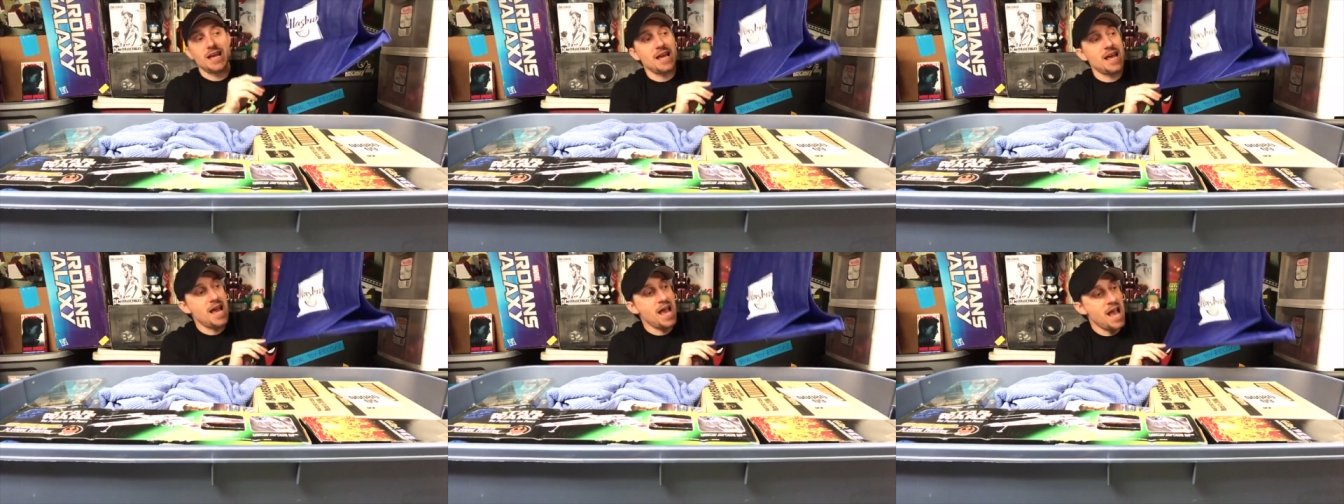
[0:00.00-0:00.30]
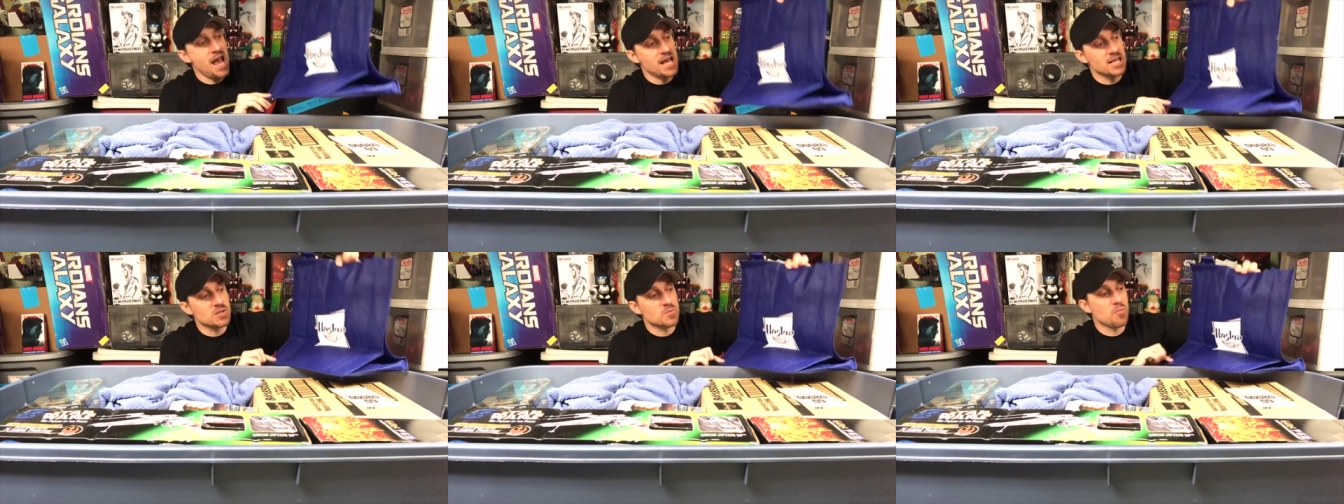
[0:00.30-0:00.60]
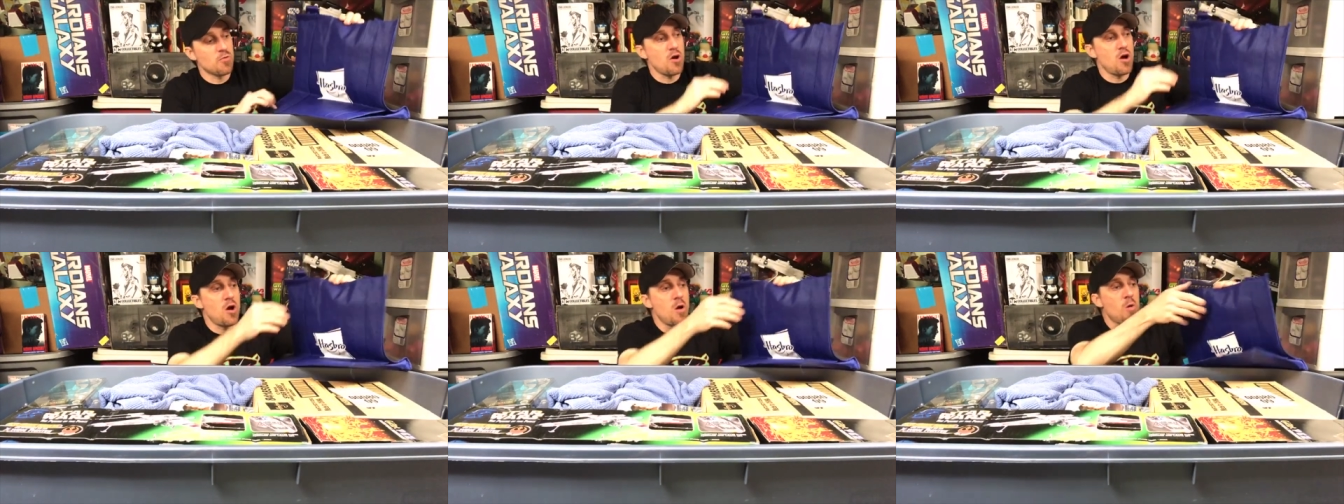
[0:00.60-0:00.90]

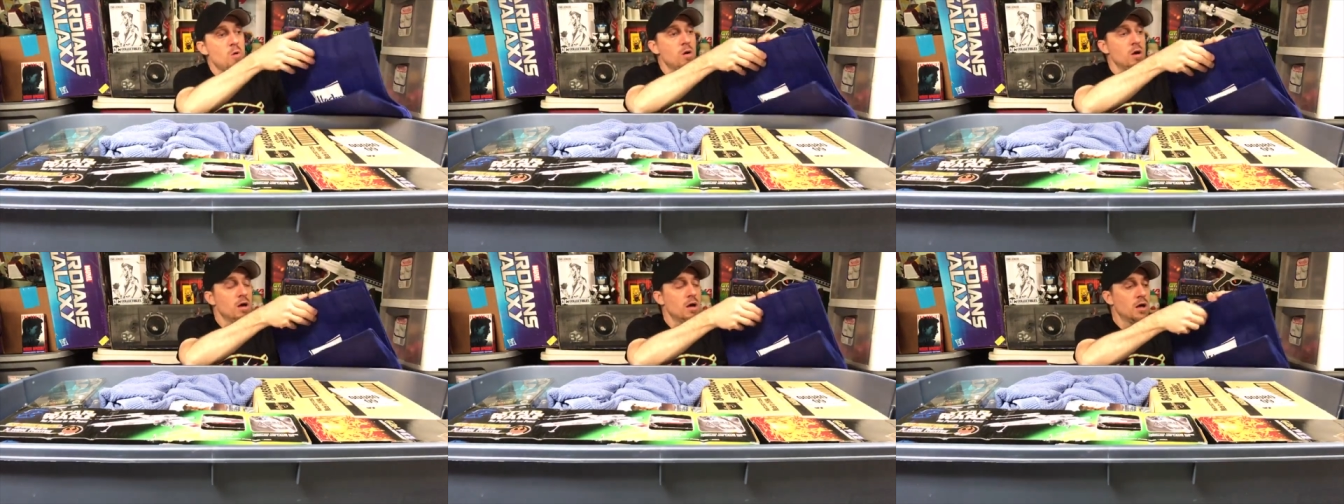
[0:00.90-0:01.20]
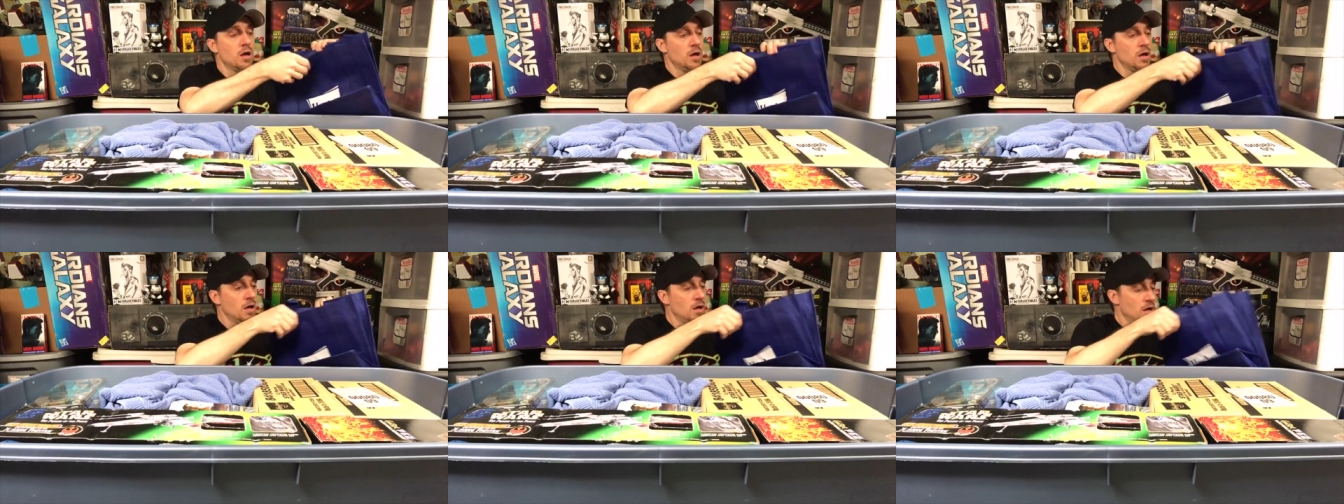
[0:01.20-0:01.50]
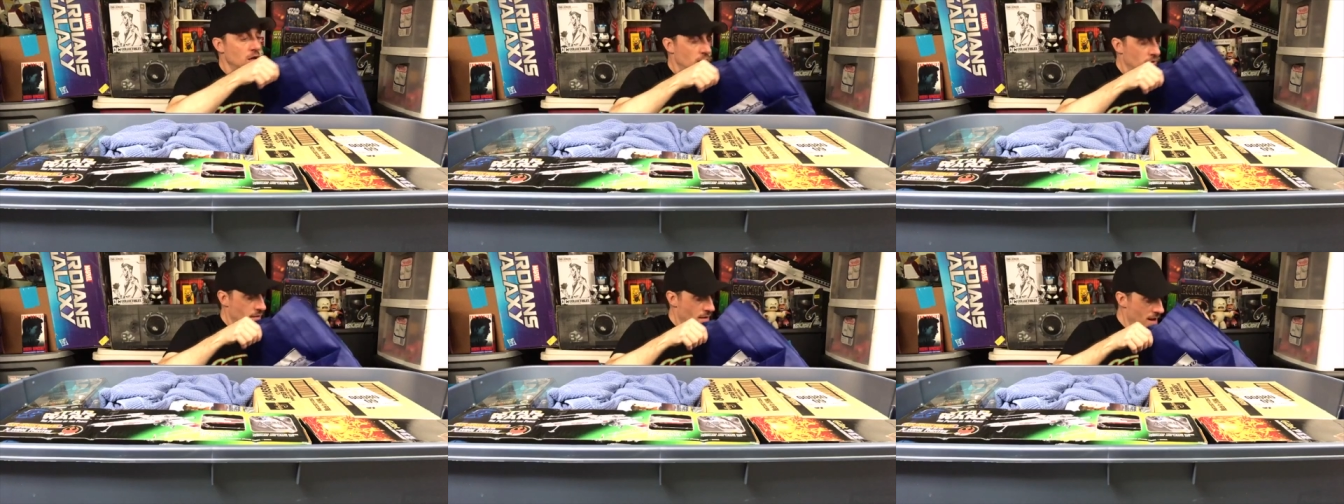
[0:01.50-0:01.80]
Hasbro
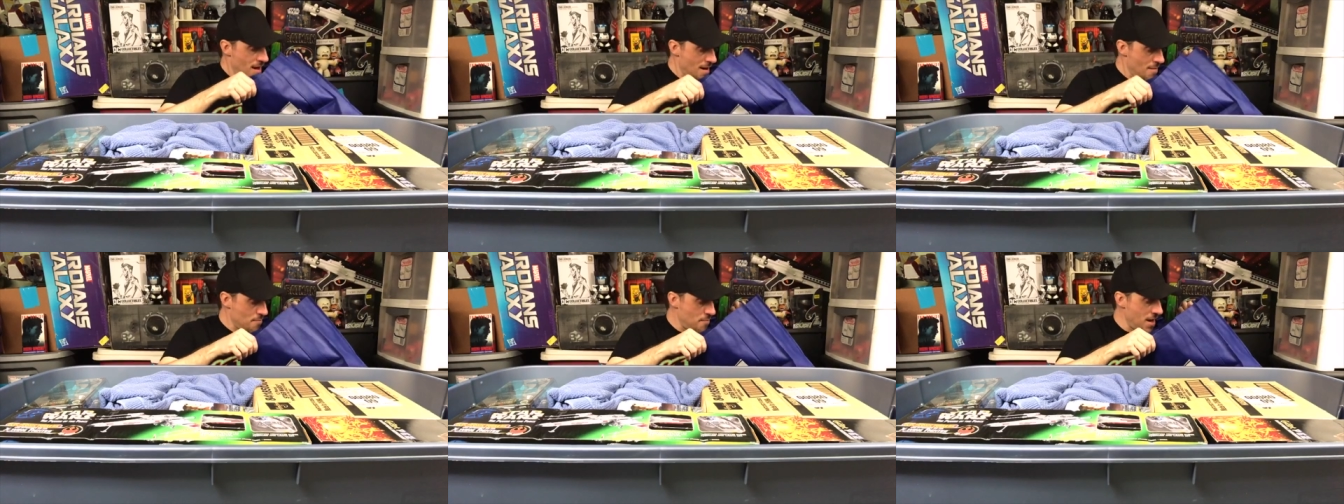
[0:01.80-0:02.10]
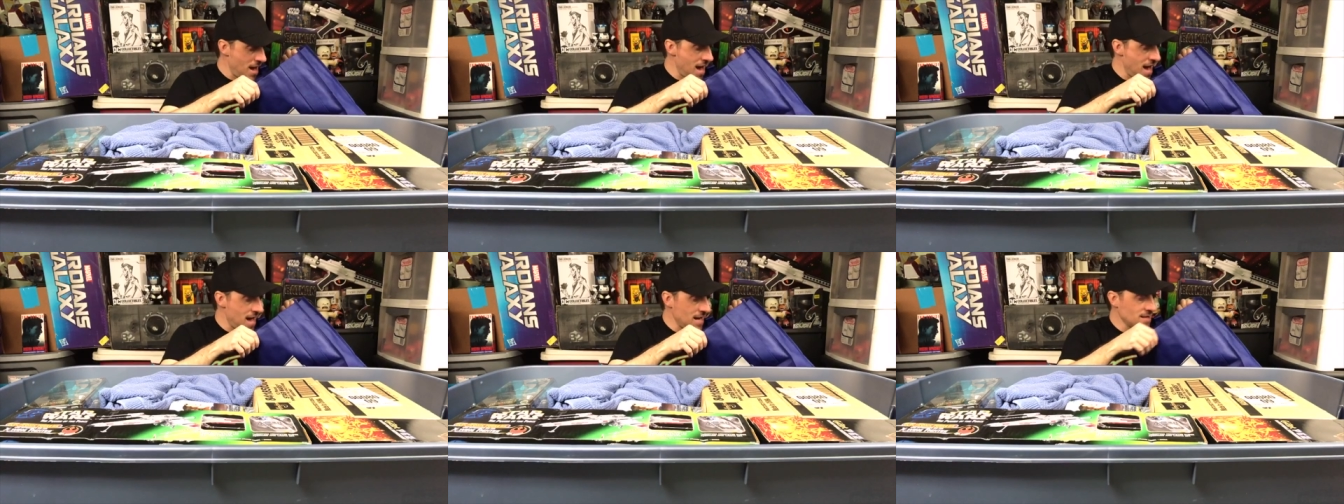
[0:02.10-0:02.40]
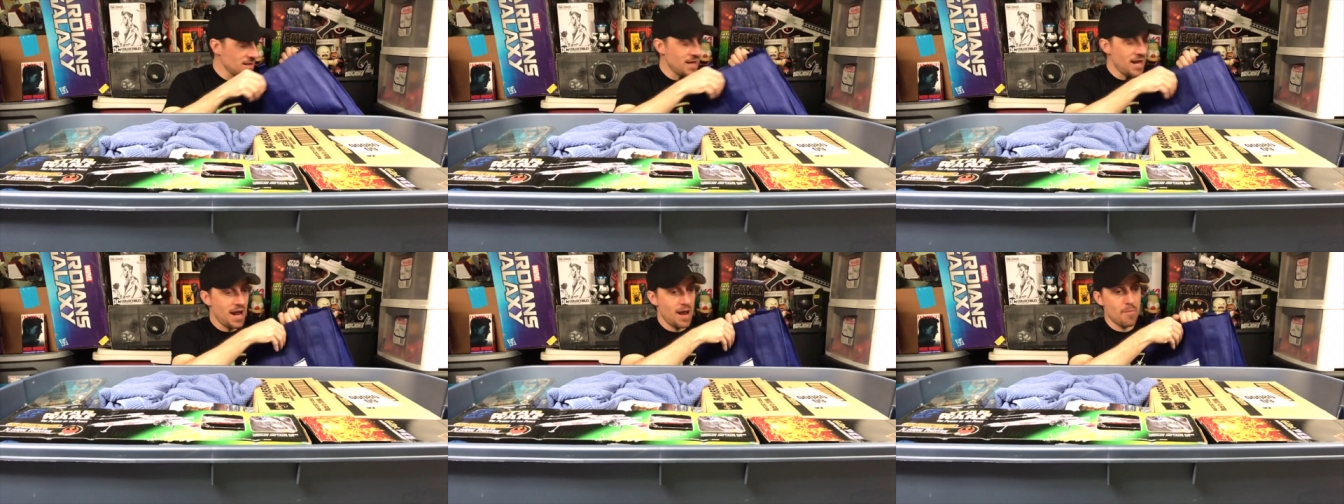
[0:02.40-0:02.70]
bag
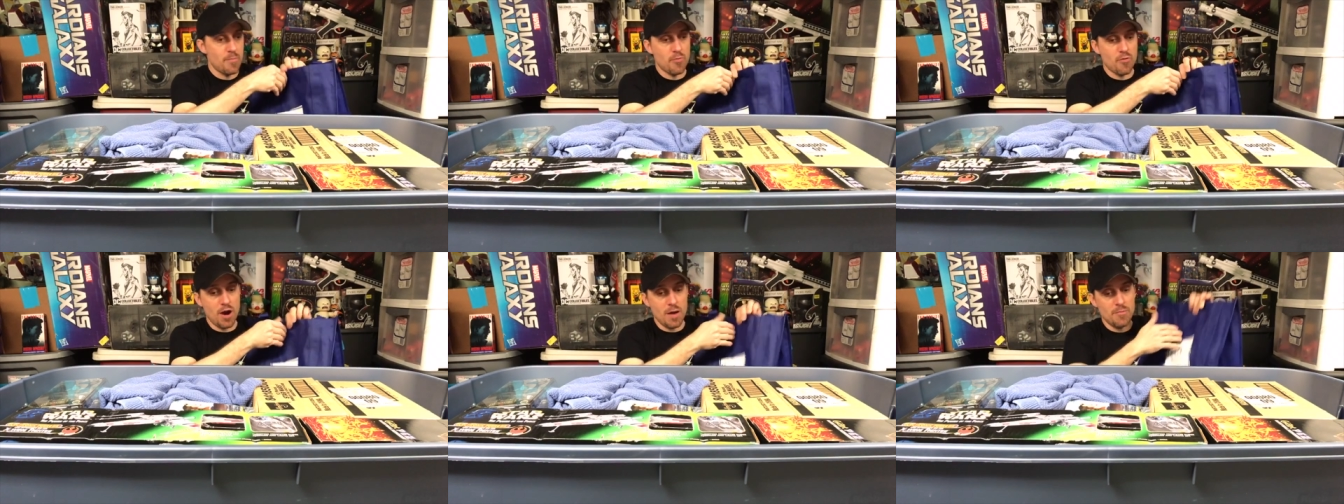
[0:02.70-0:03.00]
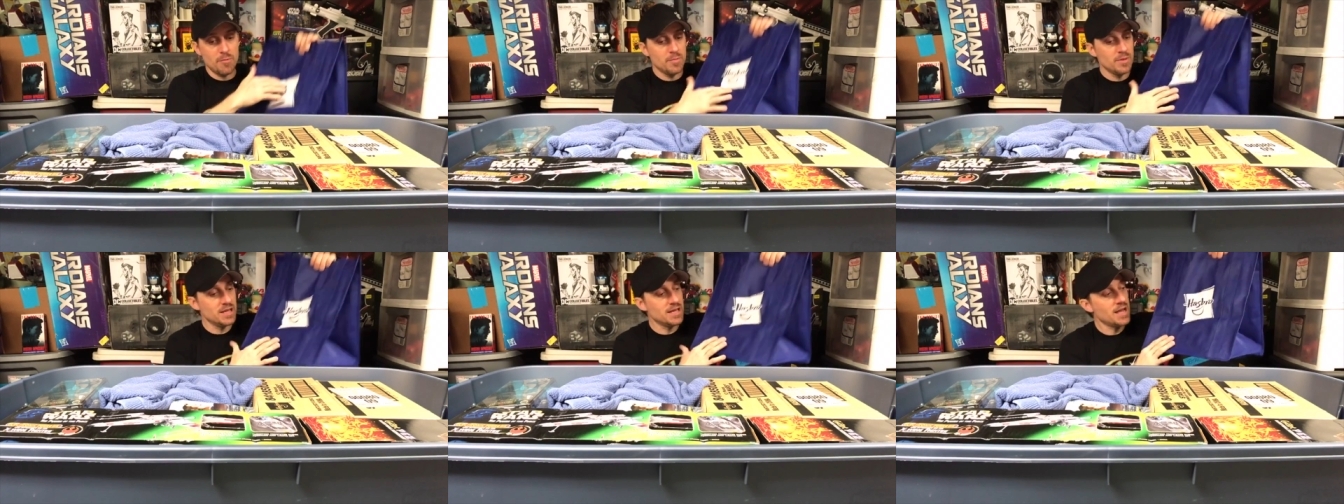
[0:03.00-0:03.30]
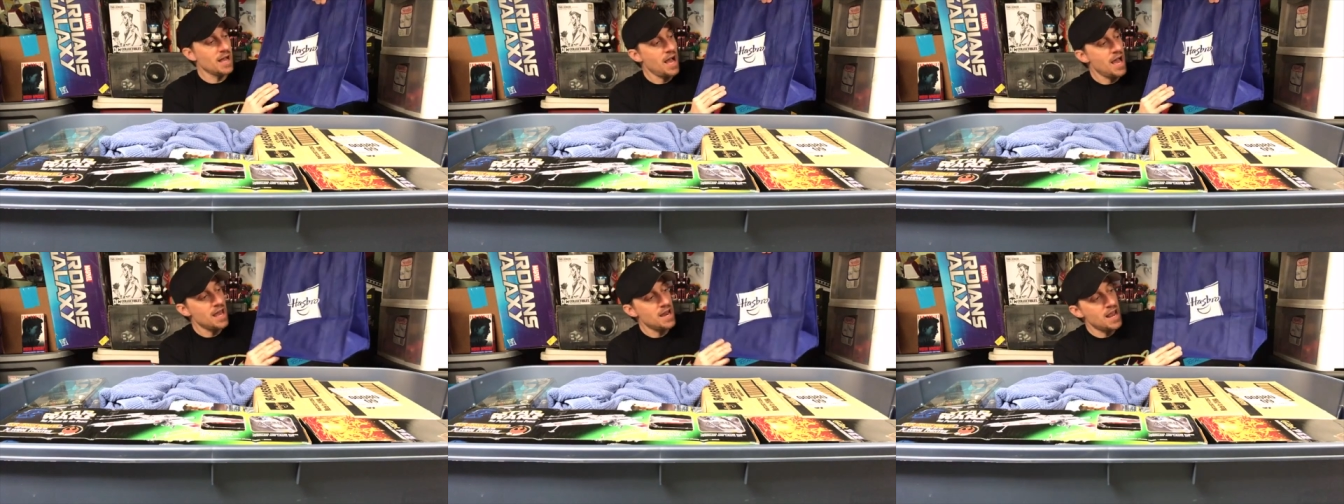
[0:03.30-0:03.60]
that I probably
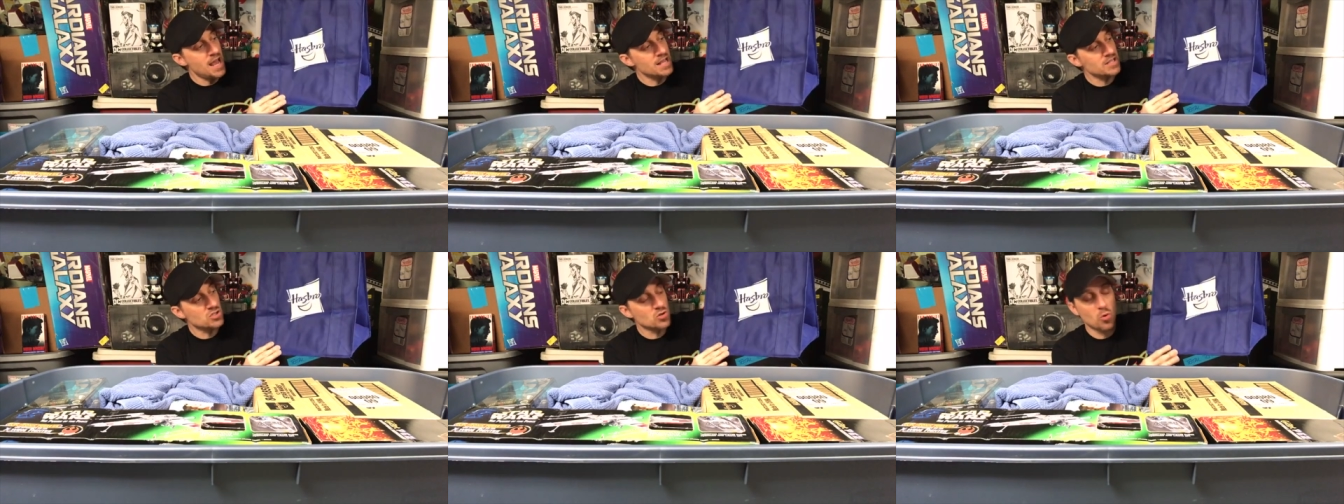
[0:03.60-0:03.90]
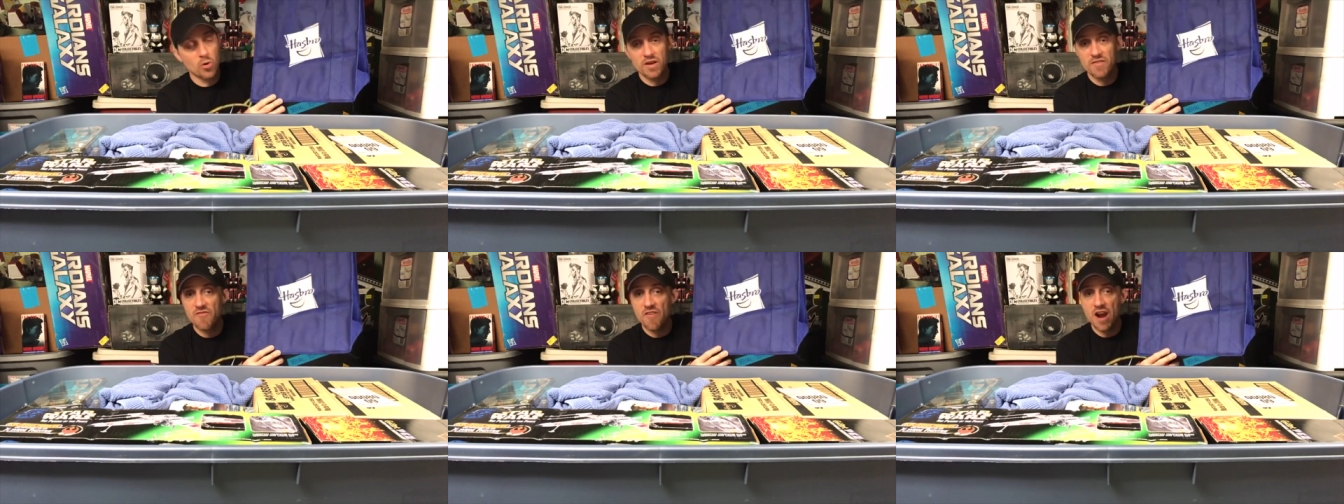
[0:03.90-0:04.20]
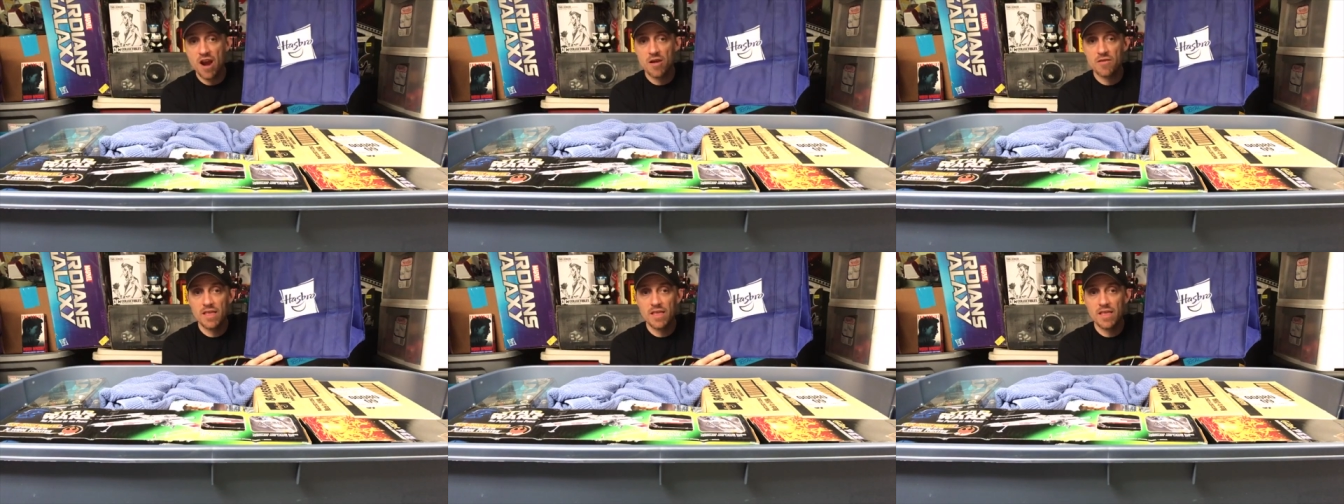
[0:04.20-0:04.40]
got at Toy Fair.